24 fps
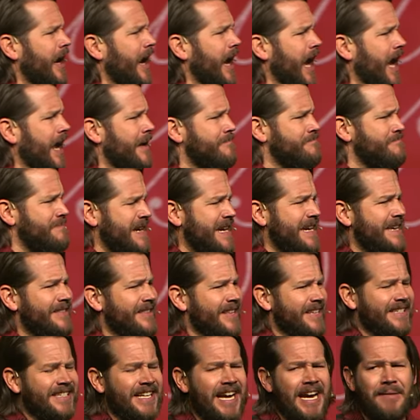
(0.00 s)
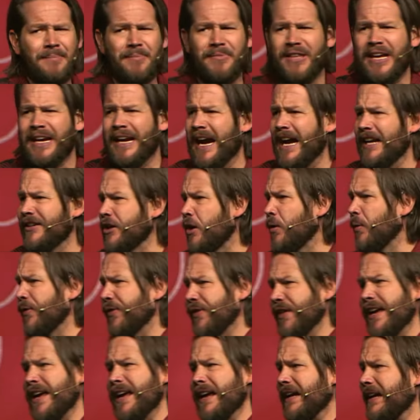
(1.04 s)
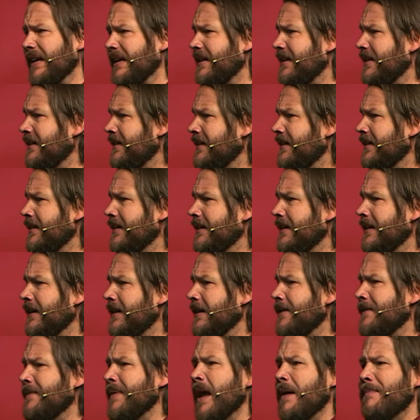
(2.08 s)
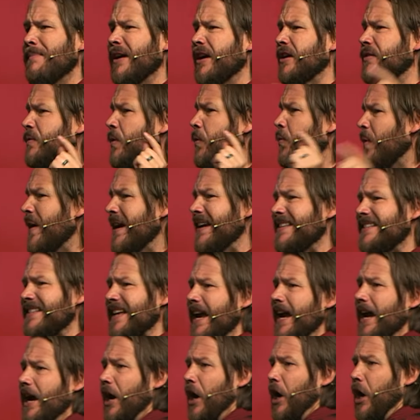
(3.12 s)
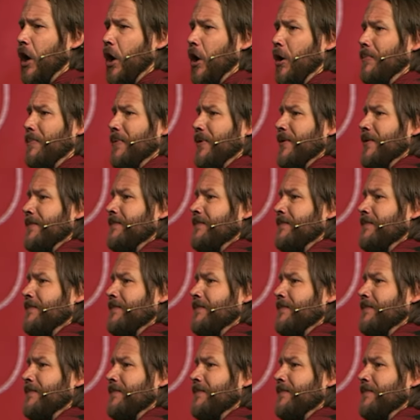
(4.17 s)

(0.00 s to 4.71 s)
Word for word: and mean the same thing, I don't think. Because when we say hope,